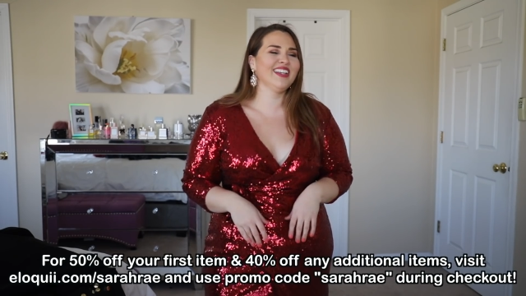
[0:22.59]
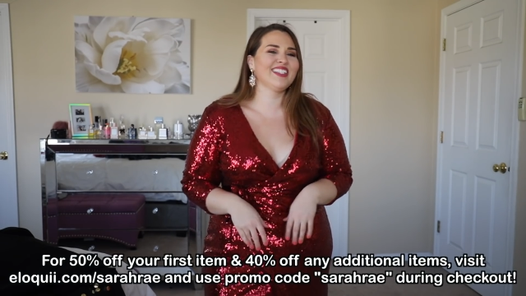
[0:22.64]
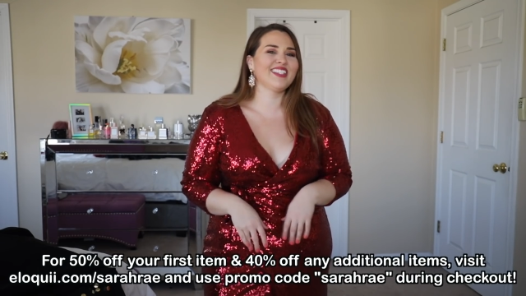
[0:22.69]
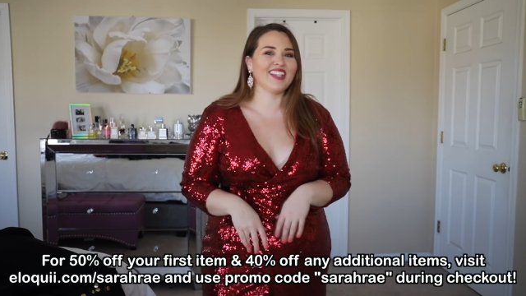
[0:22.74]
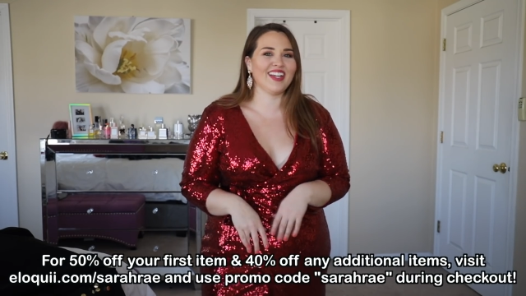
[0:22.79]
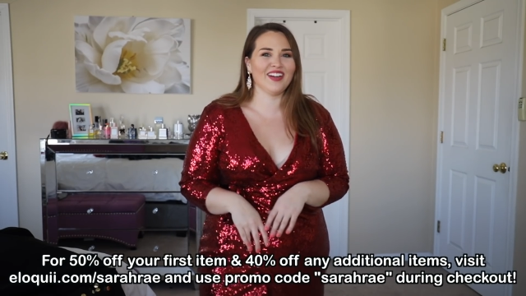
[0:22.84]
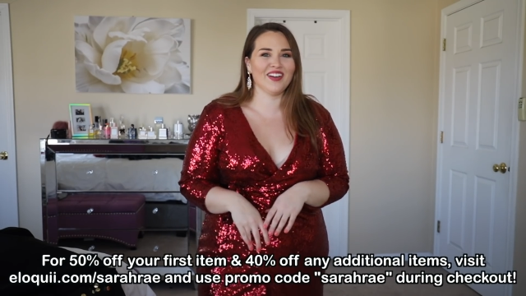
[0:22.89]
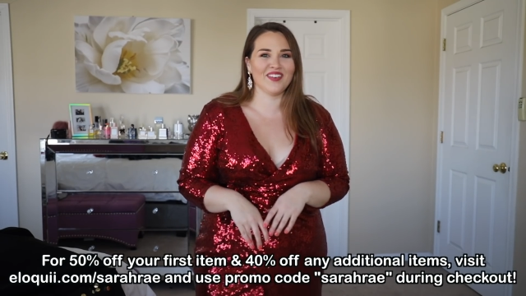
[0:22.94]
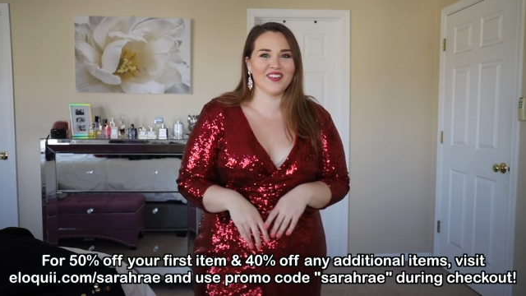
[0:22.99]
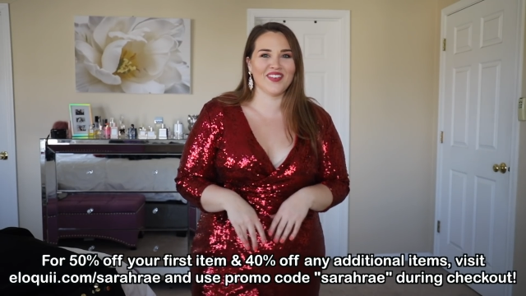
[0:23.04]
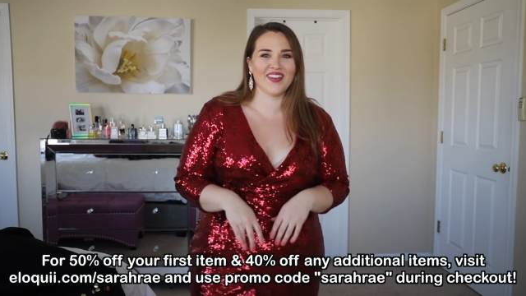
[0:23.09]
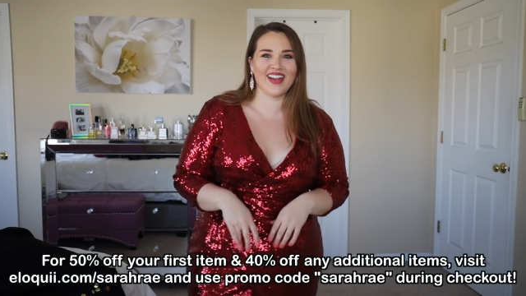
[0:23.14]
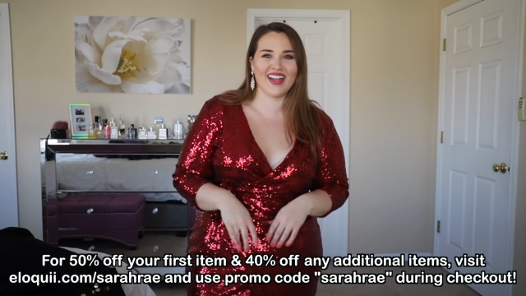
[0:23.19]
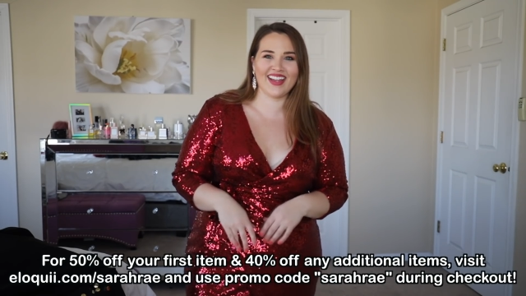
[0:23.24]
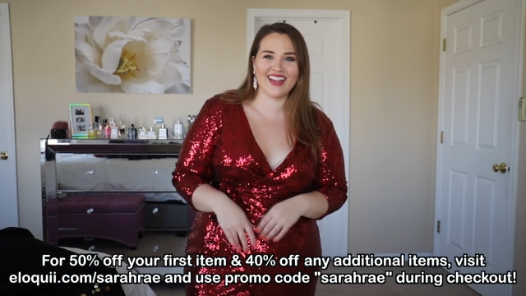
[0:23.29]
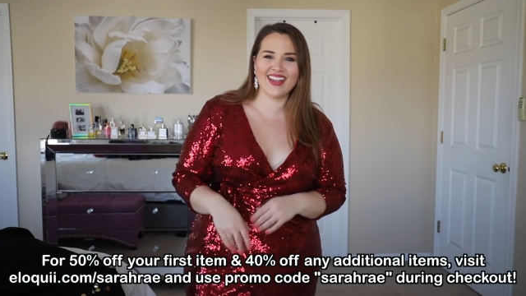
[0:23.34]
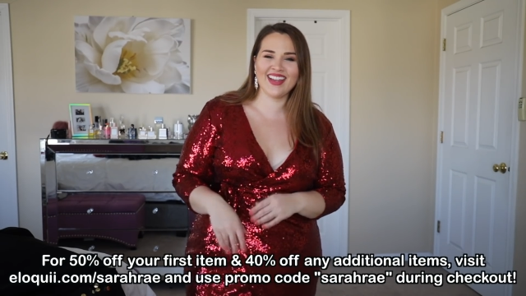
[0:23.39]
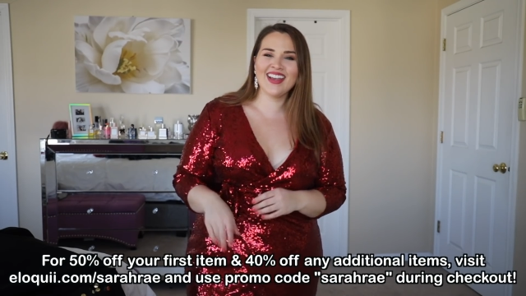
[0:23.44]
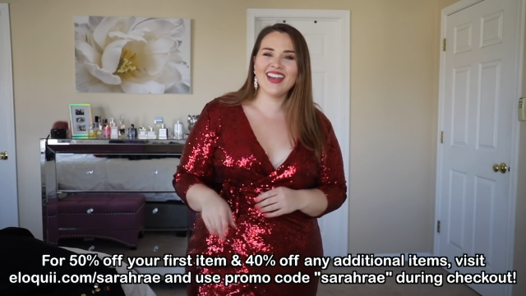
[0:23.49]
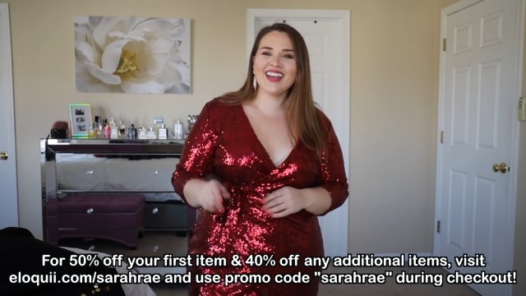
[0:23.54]

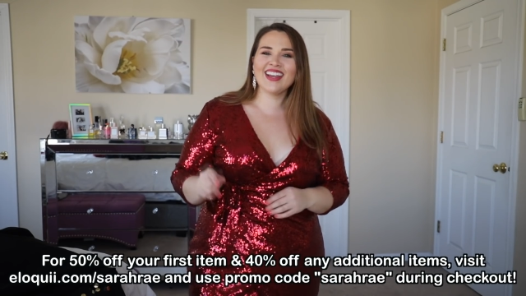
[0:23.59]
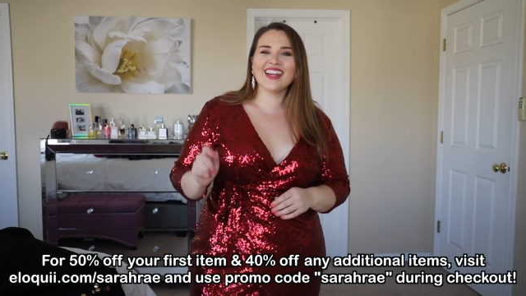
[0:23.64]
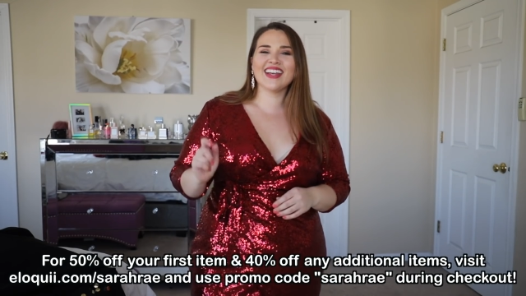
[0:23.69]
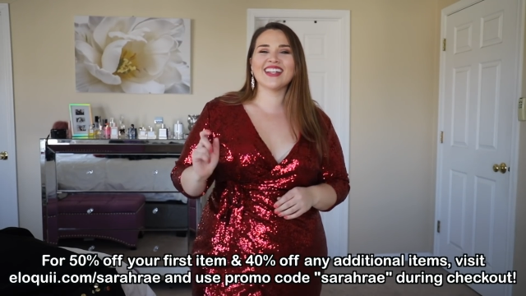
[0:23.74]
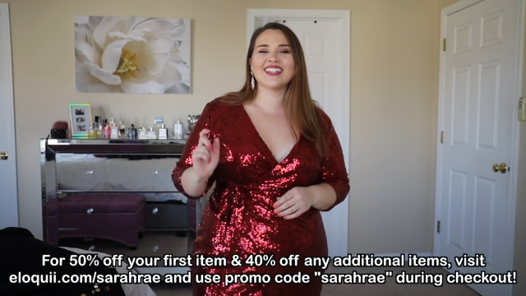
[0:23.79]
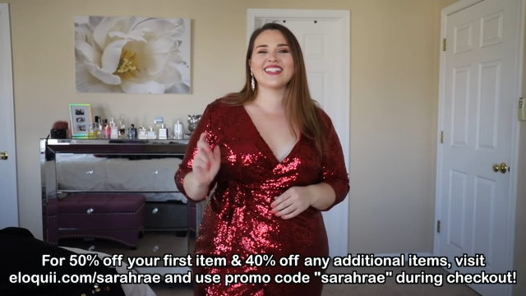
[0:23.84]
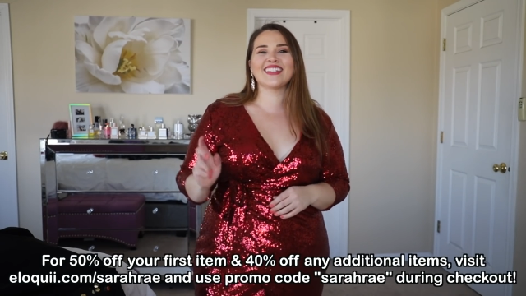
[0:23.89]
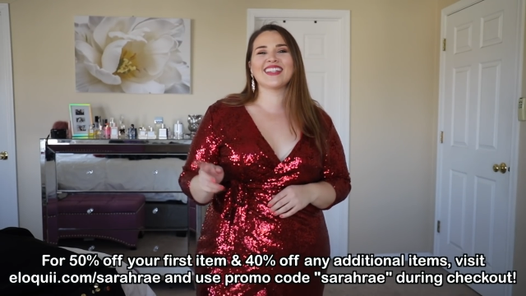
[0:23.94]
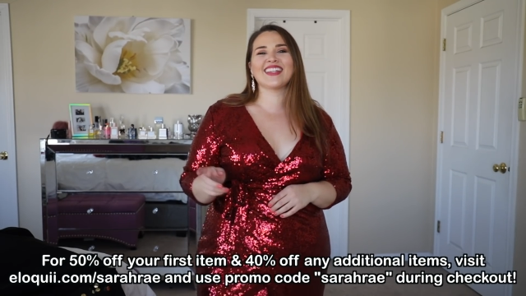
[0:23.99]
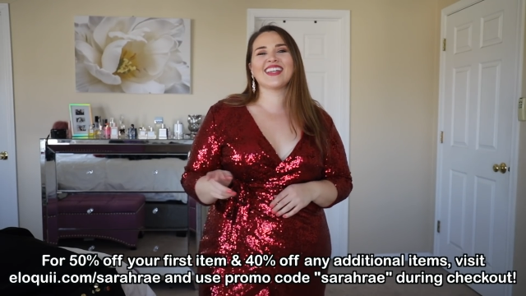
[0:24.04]
SarahRay. It's